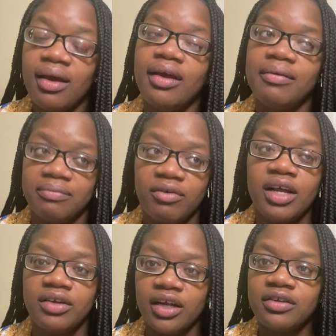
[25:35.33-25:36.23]
It,
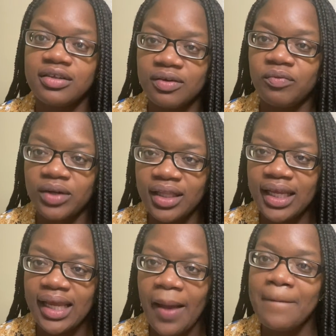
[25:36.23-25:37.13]
it does
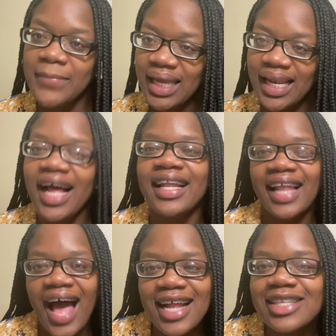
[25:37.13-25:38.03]
really mean a
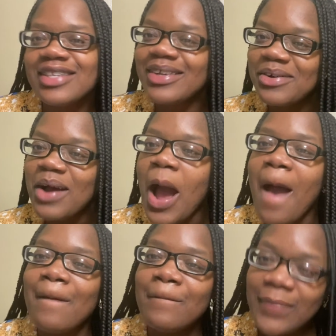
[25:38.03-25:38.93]
lot to
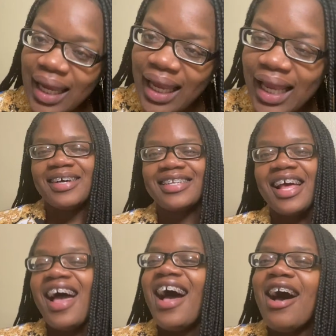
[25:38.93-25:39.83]
me.
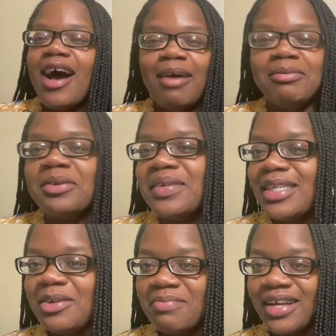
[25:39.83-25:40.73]
I'm doing
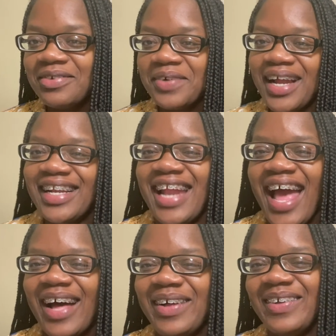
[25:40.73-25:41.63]
too much right
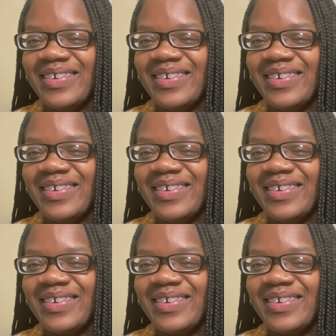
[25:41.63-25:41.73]
now.